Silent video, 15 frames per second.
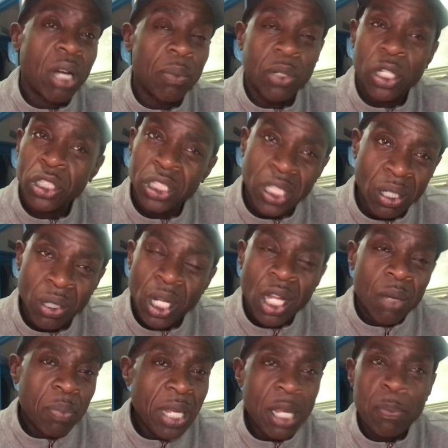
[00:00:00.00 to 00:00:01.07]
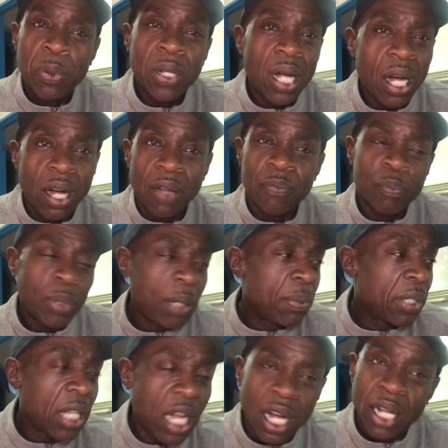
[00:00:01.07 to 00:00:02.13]
Because people
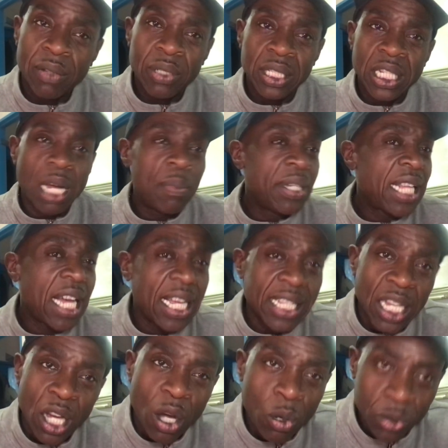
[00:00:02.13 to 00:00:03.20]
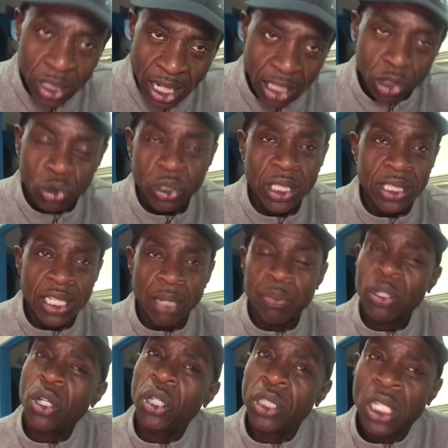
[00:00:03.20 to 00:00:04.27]
aren't coming out of their own countries, yeah.
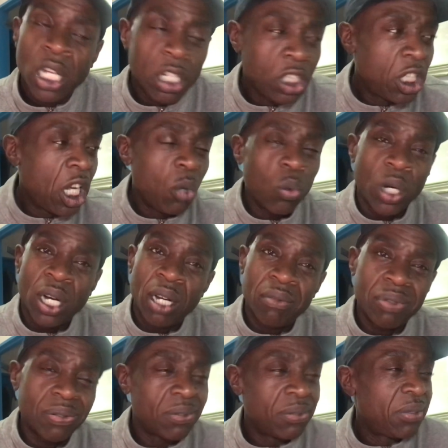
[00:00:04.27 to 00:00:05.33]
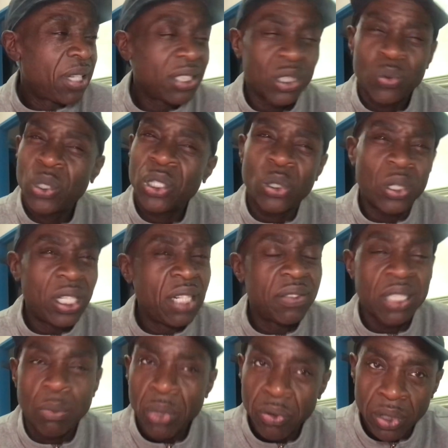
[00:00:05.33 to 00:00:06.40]
Because you know what, I just want to go and live
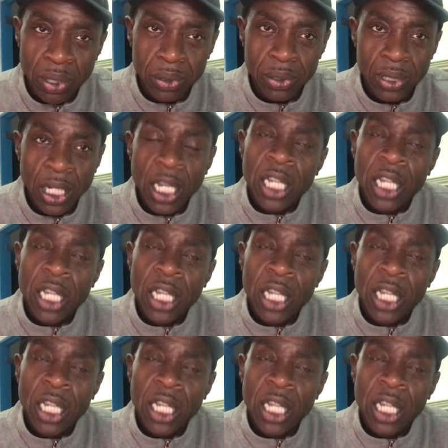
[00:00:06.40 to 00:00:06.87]
somewhere else.